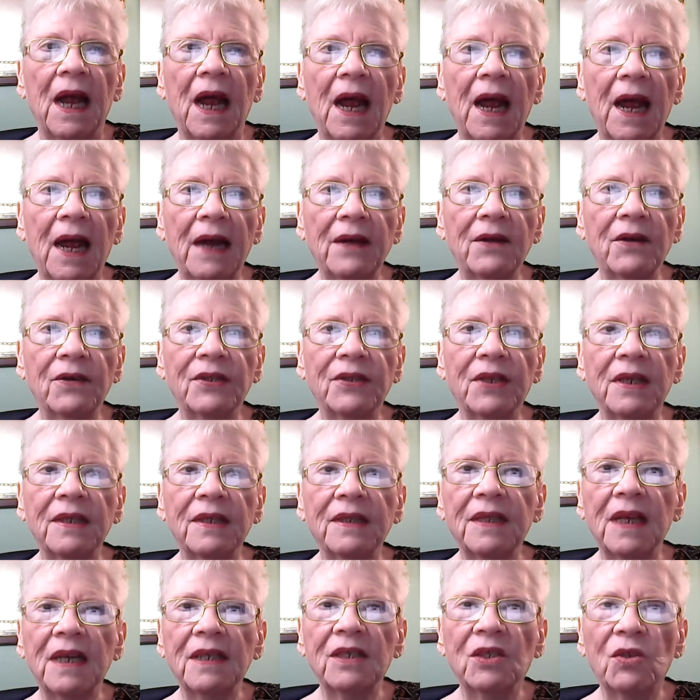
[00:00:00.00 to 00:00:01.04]
Andersson
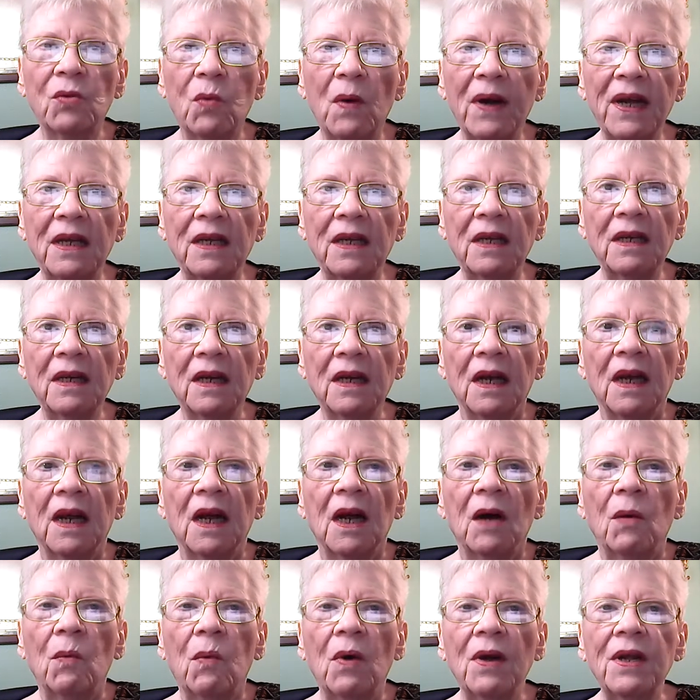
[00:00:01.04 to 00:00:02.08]
said Sweden
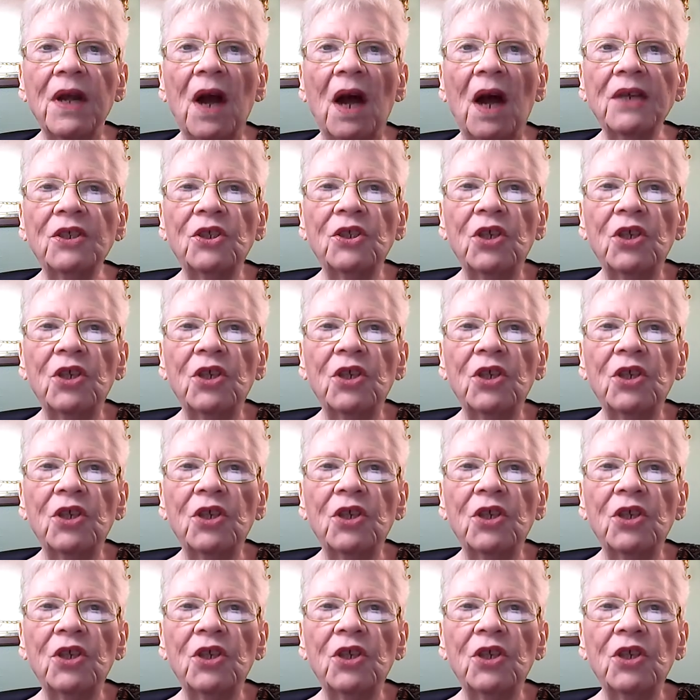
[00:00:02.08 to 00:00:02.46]
would not